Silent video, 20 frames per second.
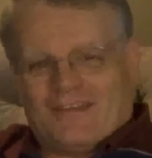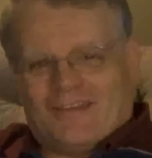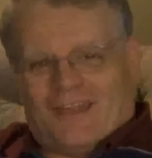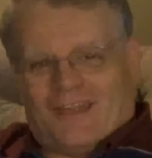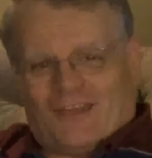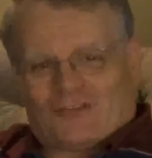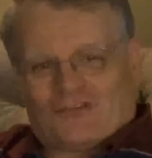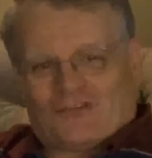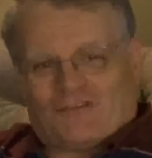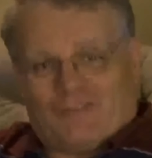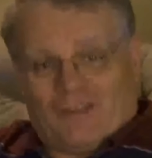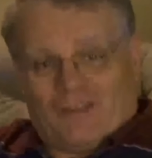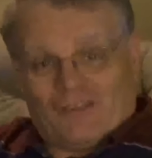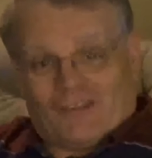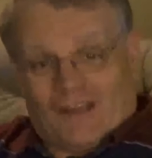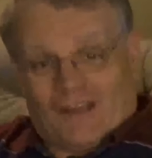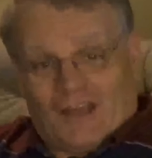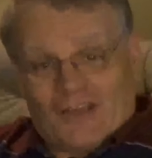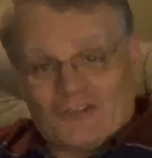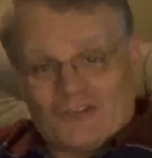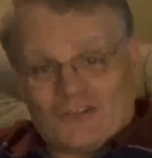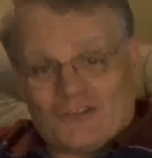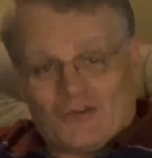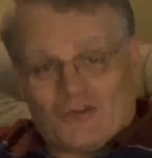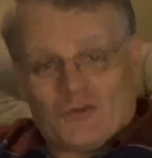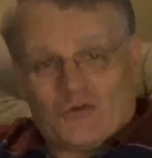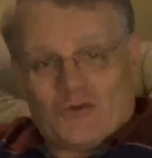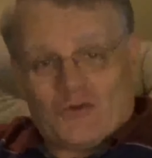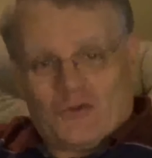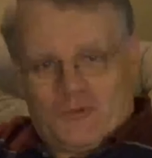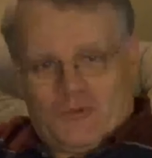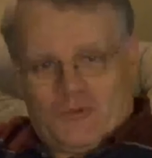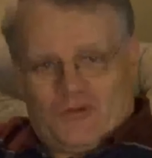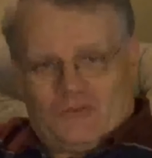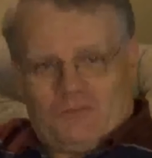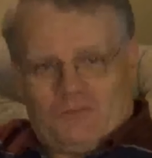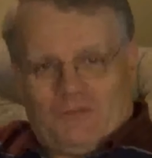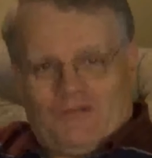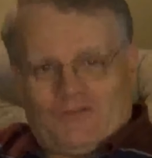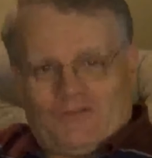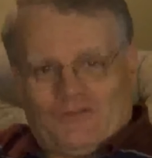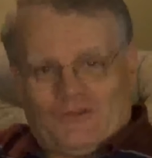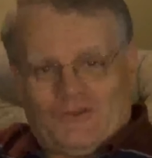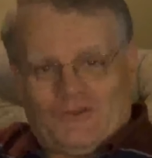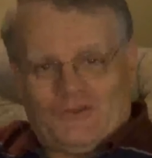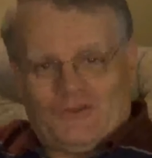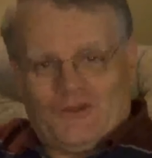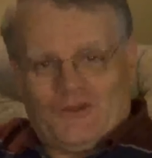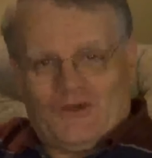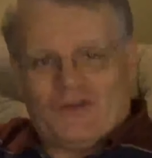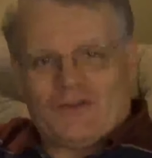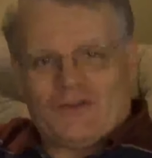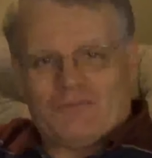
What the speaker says: Extra ventilation had already been turned on,